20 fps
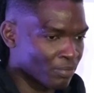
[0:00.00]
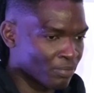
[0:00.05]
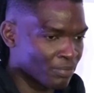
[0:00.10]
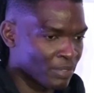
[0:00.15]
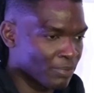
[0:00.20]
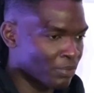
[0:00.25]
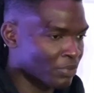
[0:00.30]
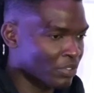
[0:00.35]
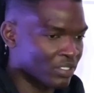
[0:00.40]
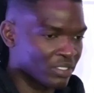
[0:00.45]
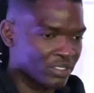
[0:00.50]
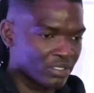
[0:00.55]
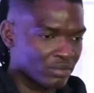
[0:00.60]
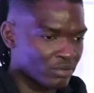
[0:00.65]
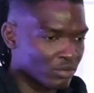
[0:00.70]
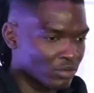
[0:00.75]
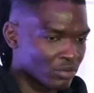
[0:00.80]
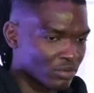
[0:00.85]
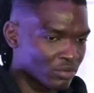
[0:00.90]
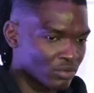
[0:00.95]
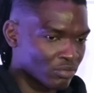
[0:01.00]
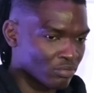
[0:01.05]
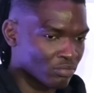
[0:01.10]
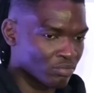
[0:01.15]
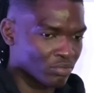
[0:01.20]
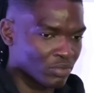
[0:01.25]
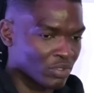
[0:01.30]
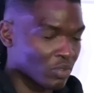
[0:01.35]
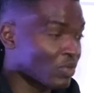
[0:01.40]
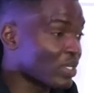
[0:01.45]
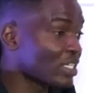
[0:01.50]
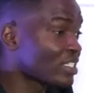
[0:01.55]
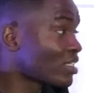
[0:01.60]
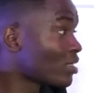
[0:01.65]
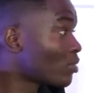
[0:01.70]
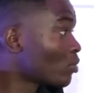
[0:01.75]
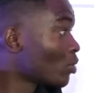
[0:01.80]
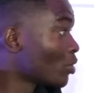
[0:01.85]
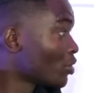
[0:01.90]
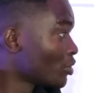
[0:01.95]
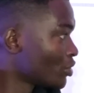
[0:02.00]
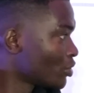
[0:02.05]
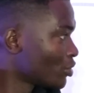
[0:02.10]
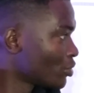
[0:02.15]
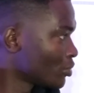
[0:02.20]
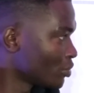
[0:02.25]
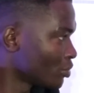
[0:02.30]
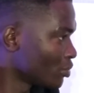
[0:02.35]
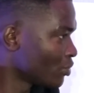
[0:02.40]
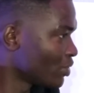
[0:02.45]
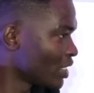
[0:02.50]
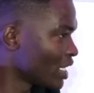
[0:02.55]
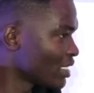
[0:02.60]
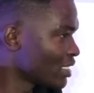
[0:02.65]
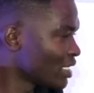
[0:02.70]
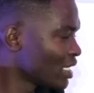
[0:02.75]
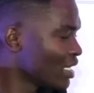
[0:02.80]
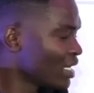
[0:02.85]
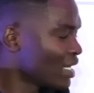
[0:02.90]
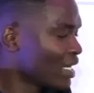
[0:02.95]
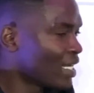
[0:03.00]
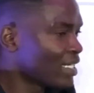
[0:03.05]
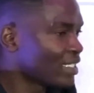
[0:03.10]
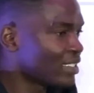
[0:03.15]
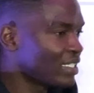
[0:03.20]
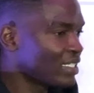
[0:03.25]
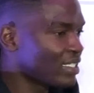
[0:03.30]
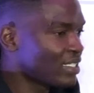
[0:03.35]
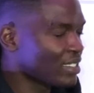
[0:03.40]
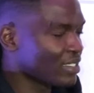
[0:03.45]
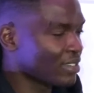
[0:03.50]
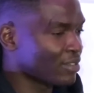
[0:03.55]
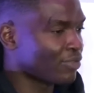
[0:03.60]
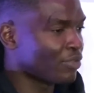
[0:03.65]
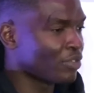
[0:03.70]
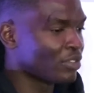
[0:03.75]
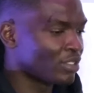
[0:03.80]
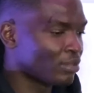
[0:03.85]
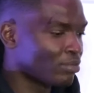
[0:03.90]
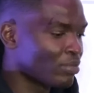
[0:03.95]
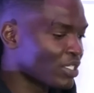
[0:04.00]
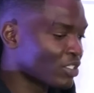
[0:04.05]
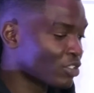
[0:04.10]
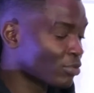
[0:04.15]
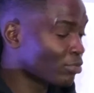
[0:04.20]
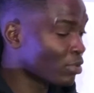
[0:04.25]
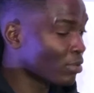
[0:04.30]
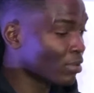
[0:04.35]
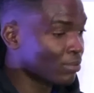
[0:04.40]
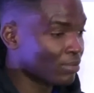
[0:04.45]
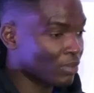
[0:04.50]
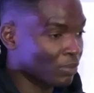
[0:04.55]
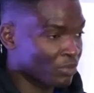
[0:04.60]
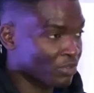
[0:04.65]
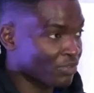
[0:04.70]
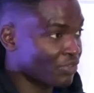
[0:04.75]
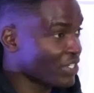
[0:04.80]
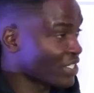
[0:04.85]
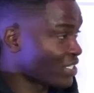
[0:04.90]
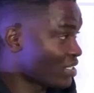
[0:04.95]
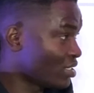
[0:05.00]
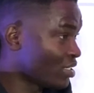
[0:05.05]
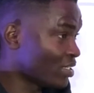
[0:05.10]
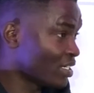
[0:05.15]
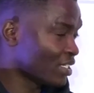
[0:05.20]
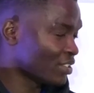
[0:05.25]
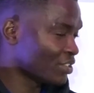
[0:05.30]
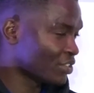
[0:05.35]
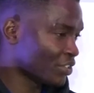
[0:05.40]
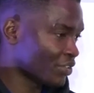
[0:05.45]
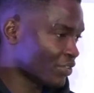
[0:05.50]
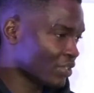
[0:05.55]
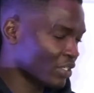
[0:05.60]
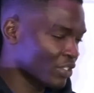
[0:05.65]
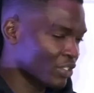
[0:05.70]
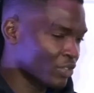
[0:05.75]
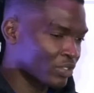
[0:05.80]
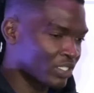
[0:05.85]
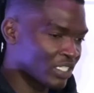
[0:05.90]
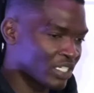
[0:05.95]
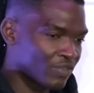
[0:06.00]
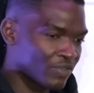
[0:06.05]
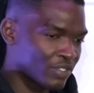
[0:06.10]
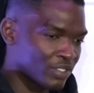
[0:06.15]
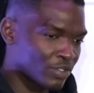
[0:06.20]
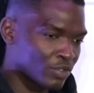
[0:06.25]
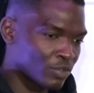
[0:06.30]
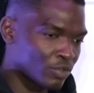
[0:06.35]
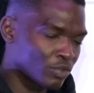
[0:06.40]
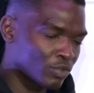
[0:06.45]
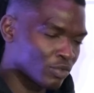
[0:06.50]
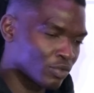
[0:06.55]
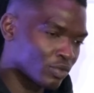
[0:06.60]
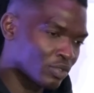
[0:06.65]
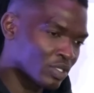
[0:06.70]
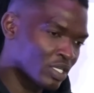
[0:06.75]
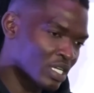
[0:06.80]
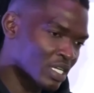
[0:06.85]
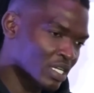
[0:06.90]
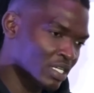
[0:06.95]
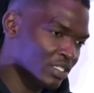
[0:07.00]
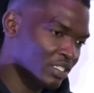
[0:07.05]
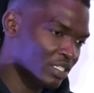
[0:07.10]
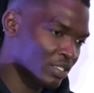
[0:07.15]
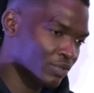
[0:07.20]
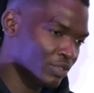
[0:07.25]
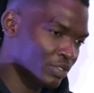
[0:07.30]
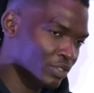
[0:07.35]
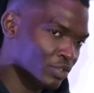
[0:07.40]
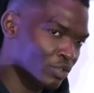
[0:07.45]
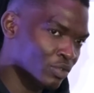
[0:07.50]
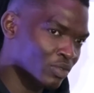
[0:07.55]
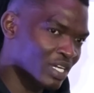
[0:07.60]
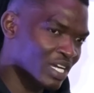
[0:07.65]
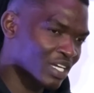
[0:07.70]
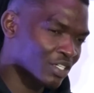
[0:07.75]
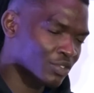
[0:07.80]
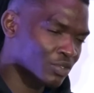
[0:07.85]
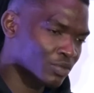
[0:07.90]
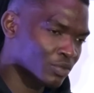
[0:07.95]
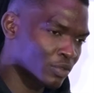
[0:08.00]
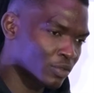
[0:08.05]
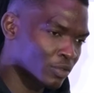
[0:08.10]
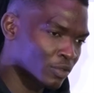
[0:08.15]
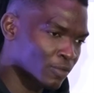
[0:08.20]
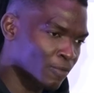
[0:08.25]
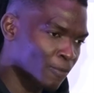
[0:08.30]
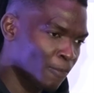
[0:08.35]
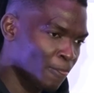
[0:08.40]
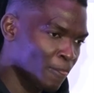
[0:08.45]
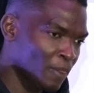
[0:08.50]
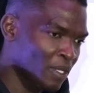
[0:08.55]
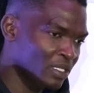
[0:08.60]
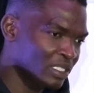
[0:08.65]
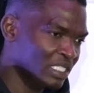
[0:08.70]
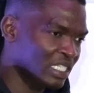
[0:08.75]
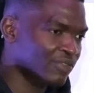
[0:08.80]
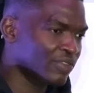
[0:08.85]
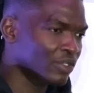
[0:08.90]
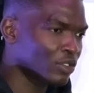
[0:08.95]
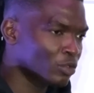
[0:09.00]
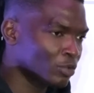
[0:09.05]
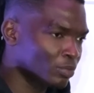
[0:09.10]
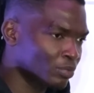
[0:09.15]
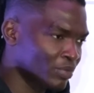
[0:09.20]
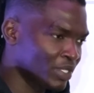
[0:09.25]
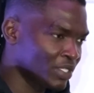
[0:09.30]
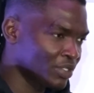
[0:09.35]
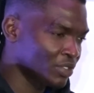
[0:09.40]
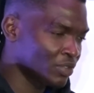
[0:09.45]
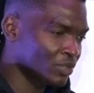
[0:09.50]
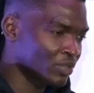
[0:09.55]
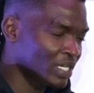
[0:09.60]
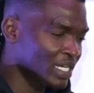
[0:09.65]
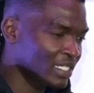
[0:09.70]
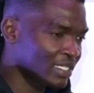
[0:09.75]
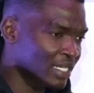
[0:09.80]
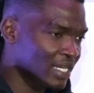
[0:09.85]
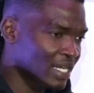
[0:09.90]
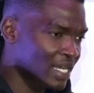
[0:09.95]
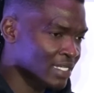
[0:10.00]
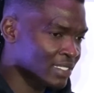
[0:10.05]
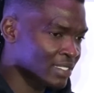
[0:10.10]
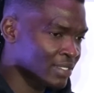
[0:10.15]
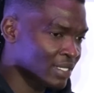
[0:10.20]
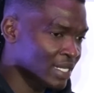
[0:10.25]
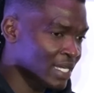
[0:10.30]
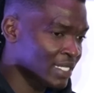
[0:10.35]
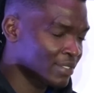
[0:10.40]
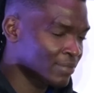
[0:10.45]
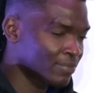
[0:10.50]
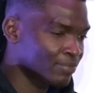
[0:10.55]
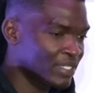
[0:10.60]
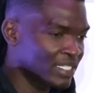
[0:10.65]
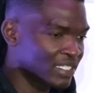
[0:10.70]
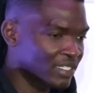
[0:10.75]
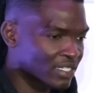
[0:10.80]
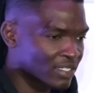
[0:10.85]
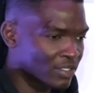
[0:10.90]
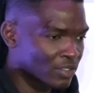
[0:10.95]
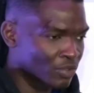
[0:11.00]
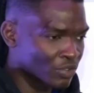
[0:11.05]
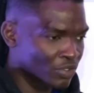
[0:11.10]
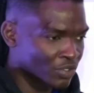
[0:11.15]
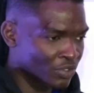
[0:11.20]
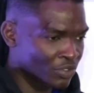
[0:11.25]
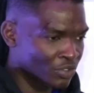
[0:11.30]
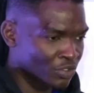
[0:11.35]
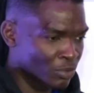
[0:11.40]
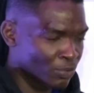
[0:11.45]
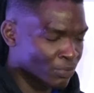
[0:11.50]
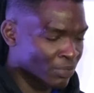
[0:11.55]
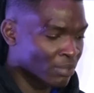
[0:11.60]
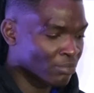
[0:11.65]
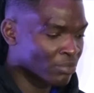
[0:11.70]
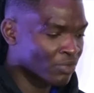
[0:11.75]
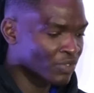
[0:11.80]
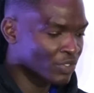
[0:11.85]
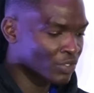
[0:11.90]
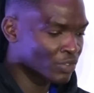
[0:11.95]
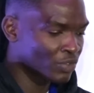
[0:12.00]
people in the Western world, right? And this is the fundamental problem that we're facing in Nigeria. You know, there is no actual development. You know, as a business owner, your primary